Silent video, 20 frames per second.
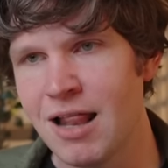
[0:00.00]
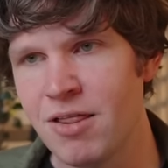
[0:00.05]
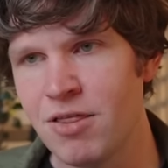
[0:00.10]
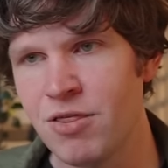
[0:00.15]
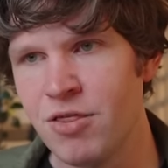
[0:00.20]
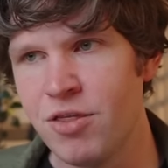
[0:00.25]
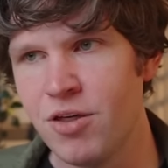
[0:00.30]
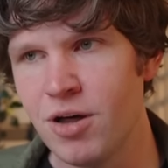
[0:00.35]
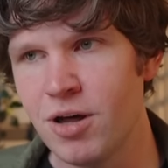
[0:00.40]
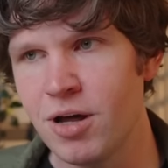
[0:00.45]

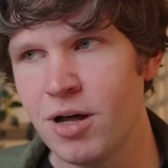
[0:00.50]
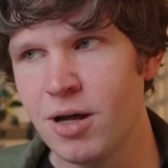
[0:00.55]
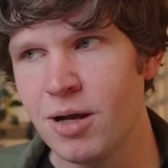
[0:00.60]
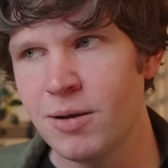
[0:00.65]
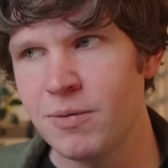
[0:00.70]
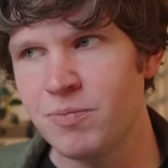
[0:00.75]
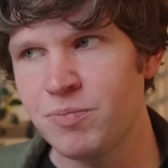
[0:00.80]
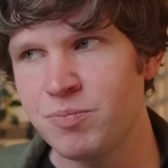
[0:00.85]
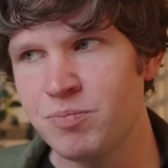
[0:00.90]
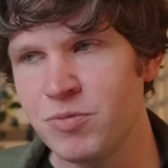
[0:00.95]

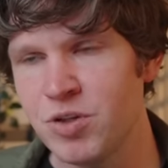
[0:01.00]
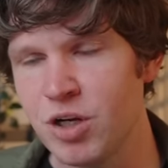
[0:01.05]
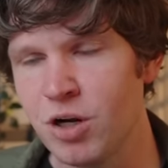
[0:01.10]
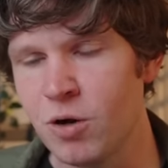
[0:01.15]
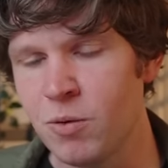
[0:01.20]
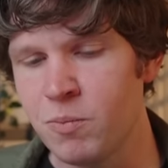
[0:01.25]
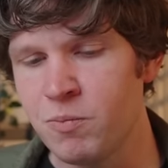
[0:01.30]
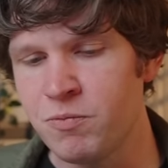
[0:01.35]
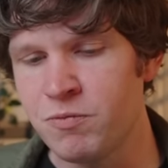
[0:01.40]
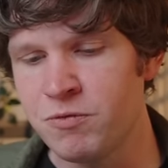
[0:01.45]
The, you
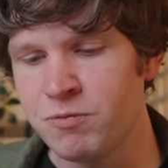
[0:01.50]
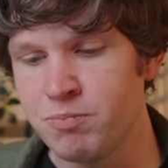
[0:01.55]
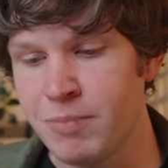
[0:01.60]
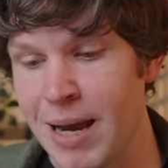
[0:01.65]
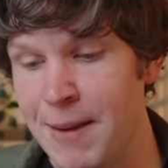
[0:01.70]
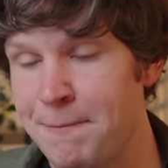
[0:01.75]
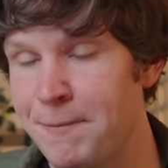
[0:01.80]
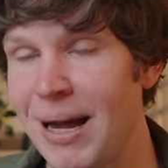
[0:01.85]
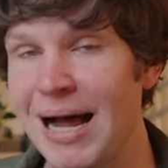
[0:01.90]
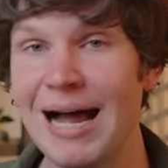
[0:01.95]
know,
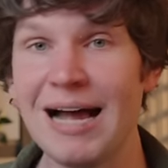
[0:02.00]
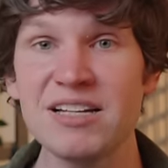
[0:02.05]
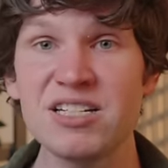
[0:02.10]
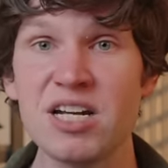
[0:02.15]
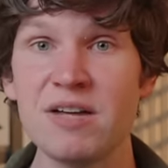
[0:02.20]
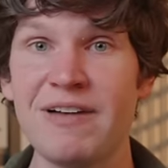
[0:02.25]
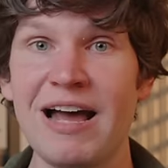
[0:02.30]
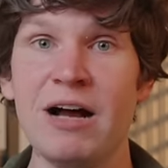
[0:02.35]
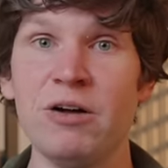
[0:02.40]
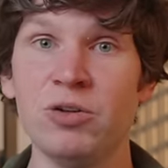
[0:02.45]
my
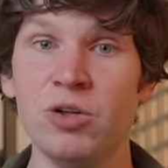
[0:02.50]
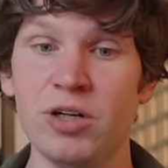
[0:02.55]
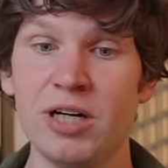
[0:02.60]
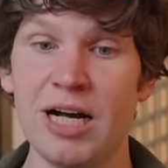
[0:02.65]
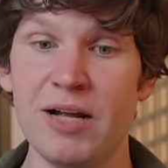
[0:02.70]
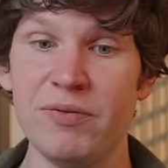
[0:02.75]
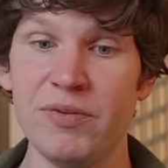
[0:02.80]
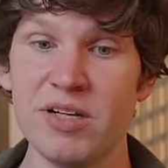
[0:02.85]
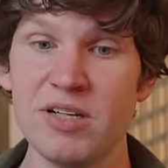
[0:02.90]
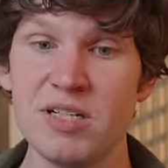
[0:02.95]
positive outlook
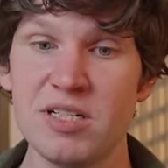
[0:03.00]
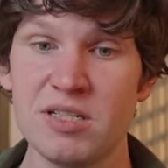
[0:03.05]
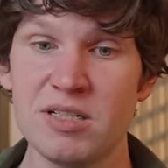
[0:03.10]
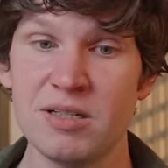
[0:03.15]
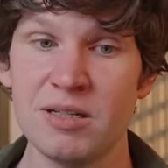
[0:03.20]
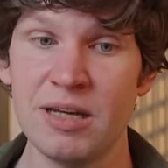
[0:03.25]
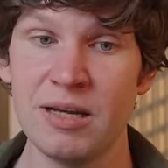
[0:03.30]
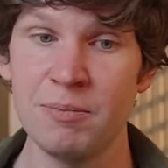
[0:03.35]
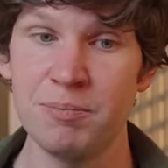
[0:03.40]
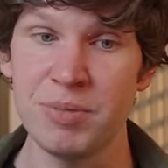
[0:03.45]
on this,
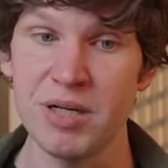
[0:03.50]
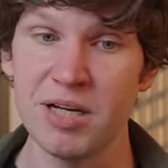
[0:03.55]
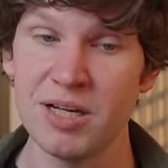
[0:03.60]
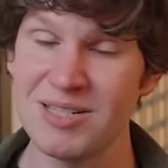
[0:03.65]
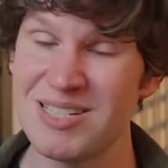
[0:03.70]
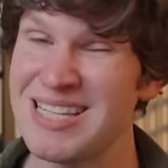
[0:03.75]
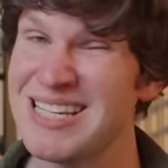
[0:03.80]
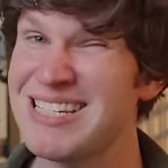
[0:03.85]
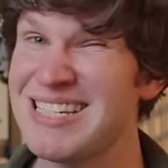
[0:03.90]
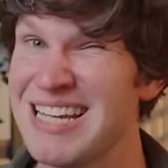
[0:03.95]

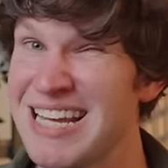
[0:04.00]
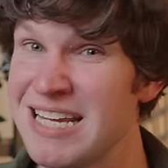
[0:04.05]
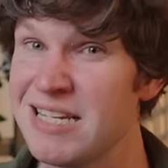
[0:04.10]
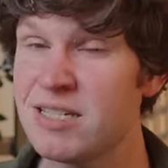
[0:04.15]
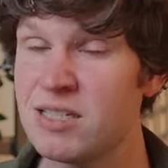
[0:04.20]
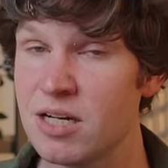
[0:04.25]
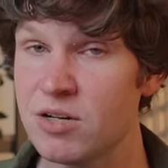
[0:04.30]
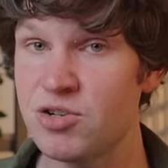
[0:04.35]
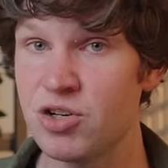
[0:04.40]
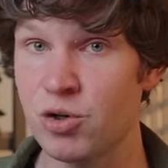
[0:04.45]
because this
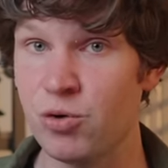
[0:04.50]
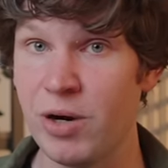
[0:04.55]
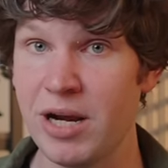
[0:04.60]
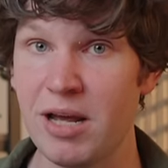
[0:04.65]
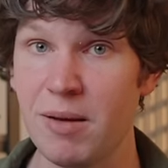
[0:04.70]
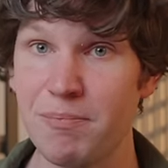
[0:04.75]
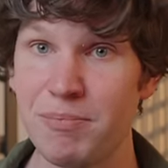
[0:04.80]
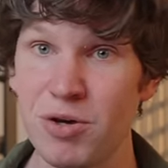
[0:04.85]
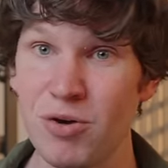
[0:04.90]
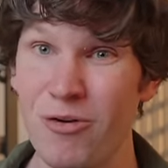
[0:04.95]
is such a
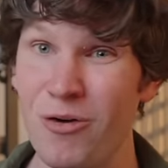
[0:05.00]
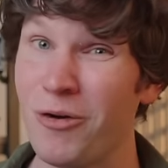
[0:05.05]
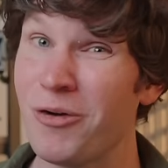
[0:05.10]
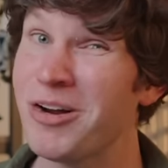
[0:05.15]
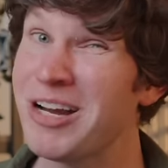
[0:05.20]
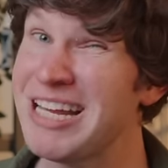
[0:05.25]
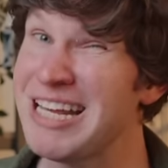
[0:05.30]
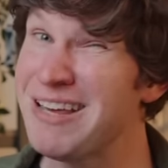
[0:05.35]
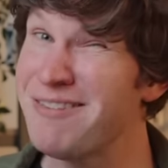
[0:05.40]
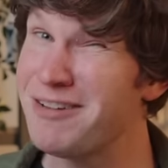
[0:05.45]
great
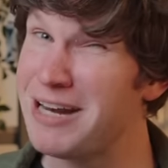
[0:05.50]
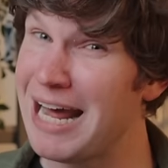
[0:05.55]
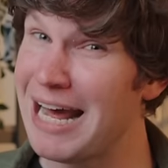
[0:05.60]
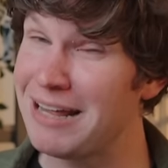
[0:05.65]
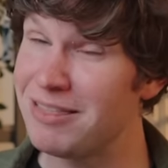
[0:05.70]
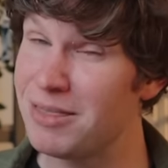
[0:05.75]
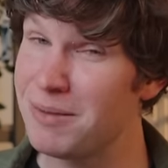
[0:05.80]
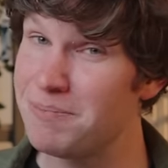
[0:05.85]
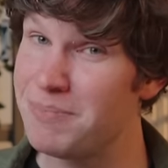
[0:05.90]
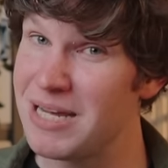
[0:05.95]
computer, even
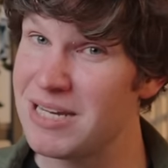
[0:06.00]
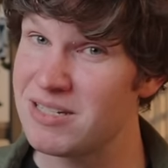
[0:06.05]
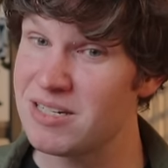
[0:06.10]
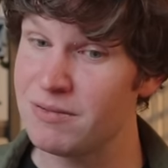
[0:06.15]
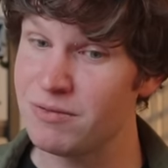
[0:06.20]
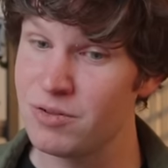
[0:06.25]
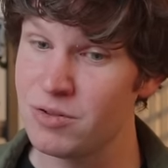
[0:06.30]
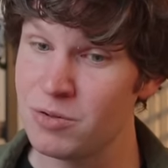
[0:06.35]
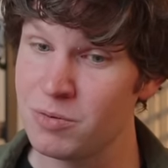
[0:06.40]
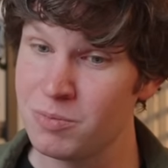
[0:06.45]
at the base
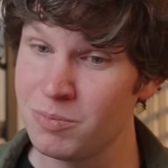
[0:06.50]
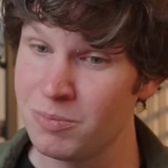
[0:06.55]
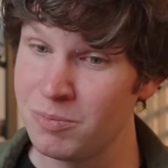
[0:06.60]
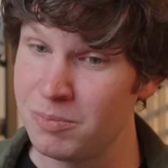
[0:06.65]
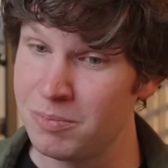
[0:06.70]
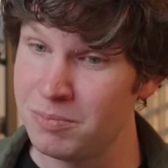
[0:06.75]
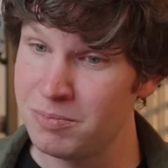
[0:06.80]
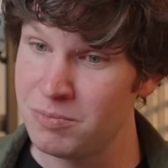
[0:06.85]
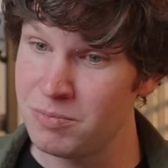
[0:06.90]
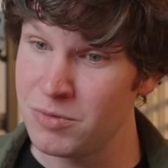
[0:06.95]
level,
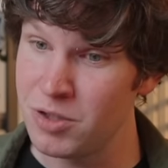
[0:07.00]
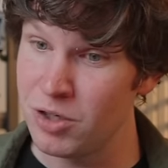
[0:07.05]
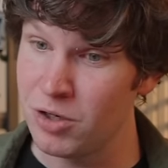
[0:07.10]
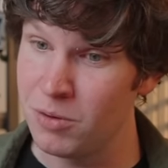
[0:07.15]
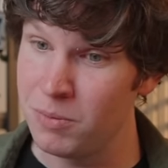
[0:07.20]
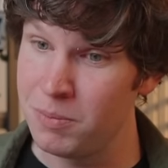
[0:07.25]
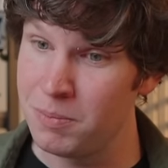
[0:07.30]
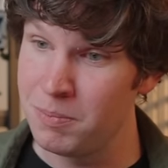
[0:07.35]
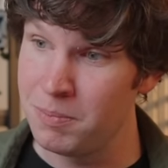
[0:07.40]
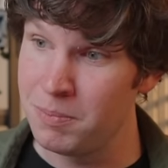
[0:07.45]
you
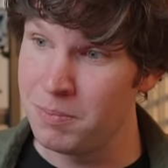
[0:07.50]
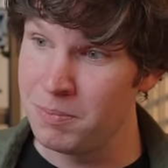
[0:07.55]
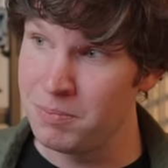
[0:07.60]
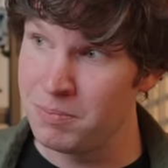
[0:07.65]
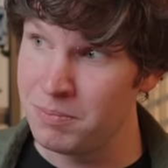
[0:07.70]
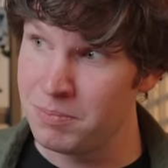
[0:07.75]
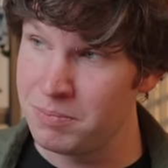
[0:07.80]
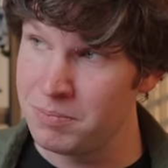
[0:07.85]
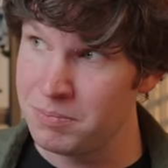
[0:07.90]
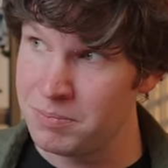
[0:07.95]
know,
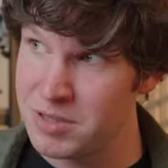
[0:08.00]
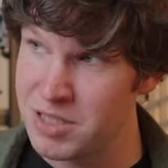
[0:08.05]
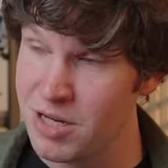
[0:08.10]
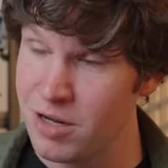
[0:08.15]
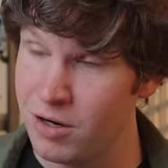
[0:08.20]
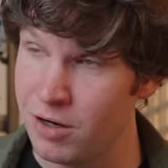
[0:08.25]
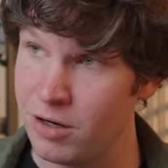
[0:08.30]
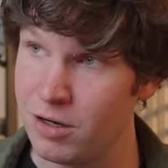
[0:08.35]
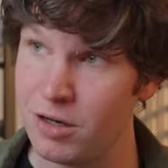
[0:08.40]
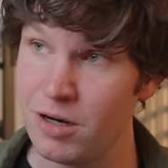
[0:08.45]

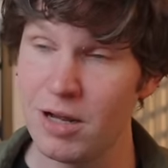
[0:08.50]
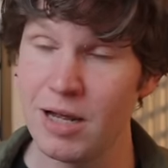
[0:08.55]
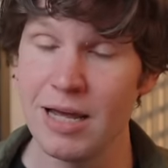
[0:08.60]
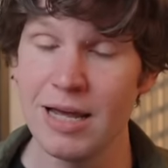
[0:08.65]
tier,